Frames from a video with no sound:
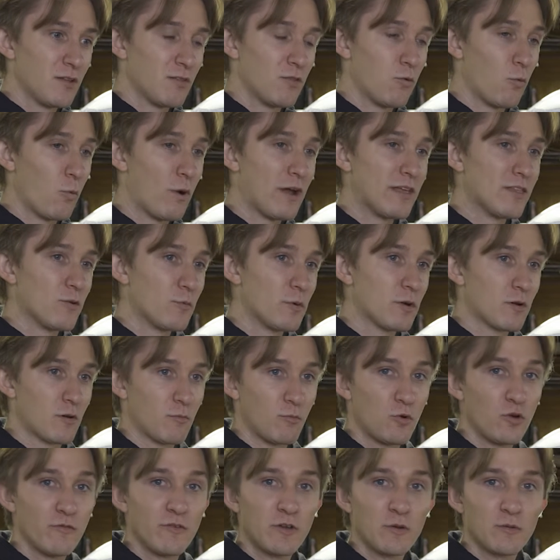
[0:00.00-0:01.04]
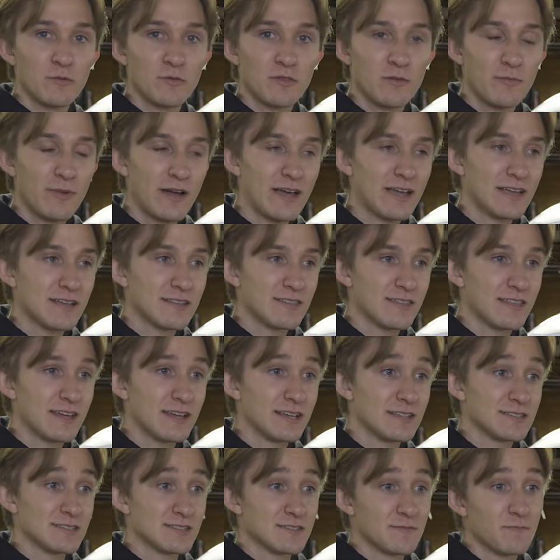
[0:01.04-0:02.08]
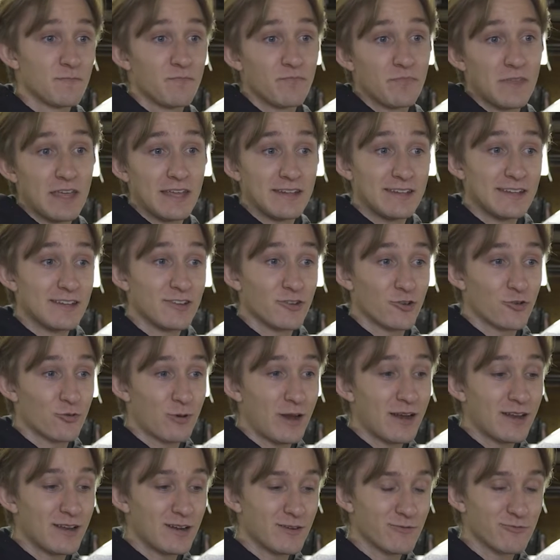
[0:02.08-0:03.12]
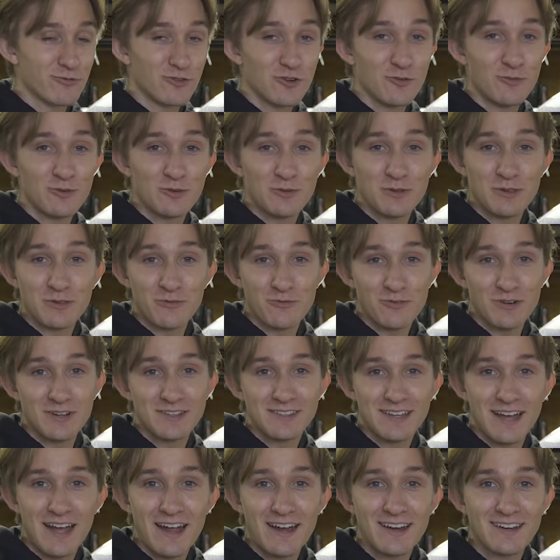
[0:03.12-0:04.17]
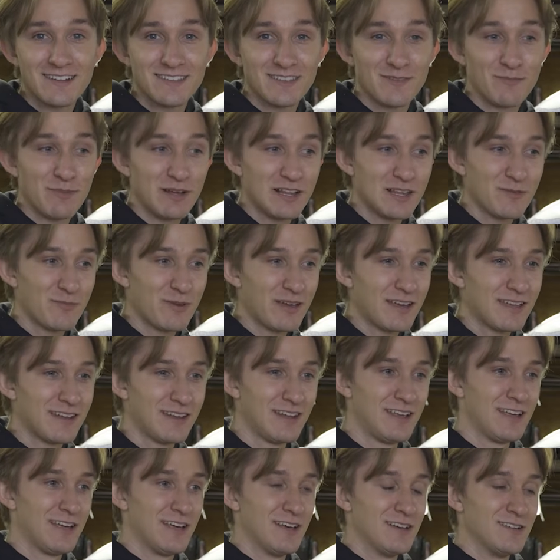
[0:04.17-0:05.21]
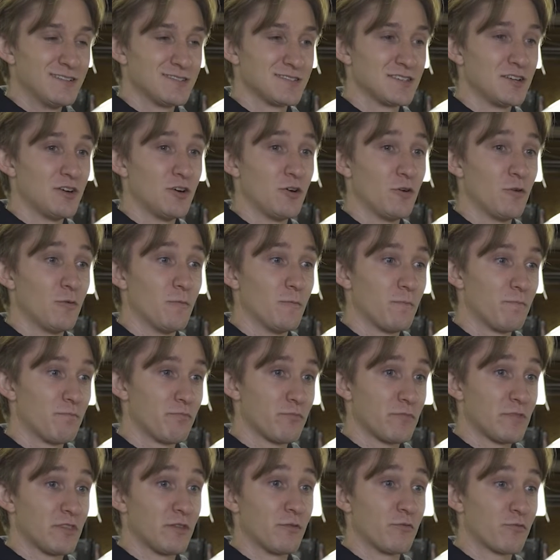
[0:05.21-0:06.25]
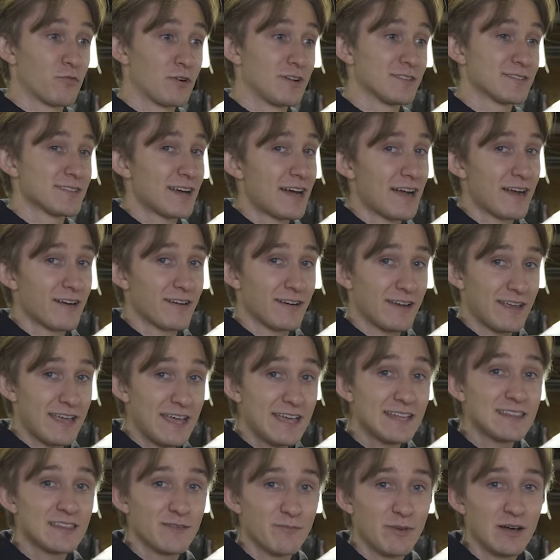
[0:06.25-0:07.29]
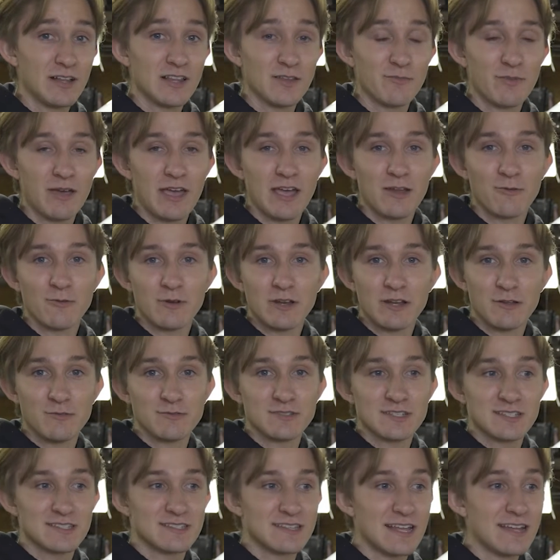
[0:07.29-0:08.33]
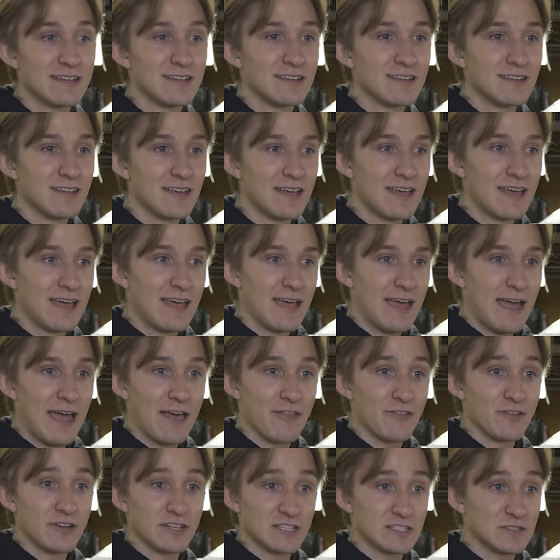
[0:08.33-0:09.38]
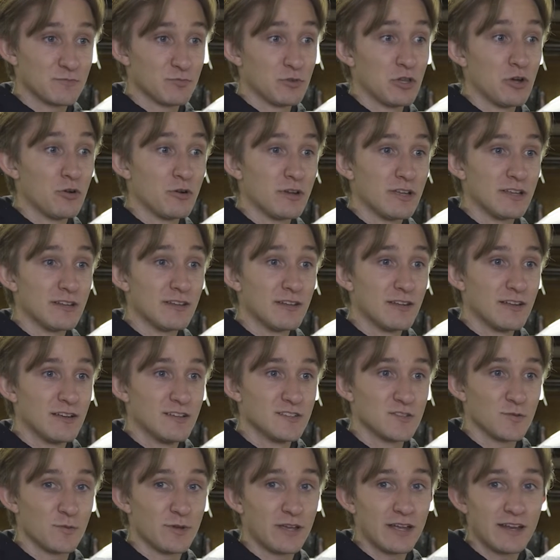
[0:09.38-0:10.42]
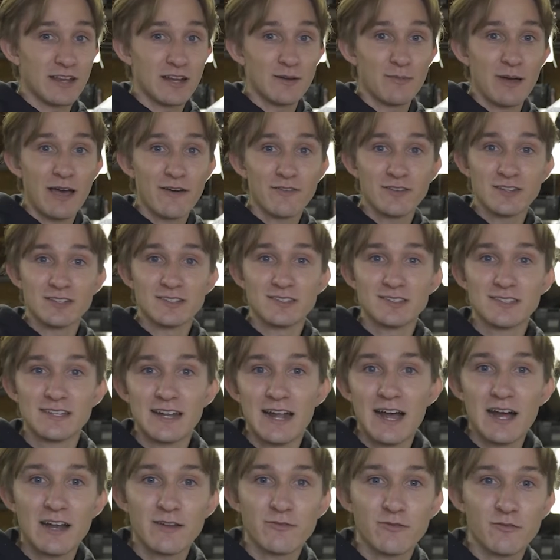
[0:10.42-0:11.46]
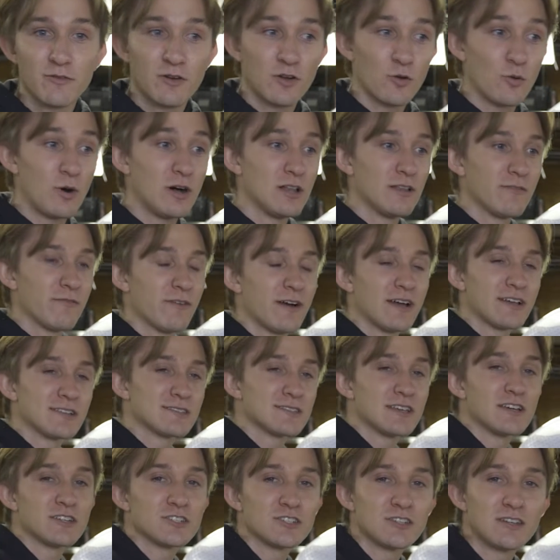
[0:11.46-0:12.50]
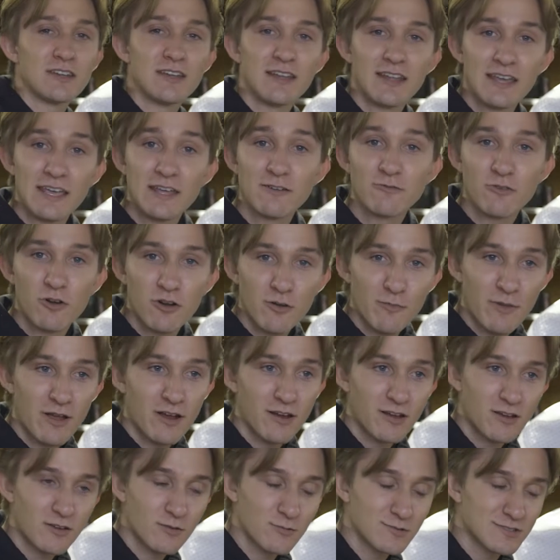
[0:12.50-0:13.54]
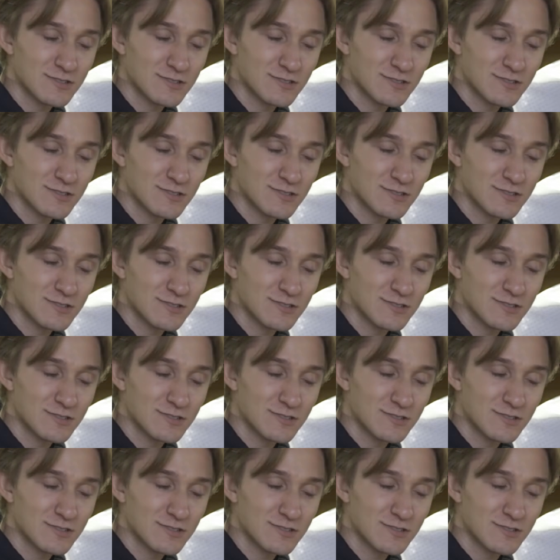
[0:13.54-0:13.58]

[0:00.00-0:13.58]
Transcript: the way that we were moving with the bike and things, it didn't create enough room between the front tire and the belly pan. So the front tire hit the belly pan when it was extended and then exploded. So we ended up having to sit out of a qualifying session in Road America in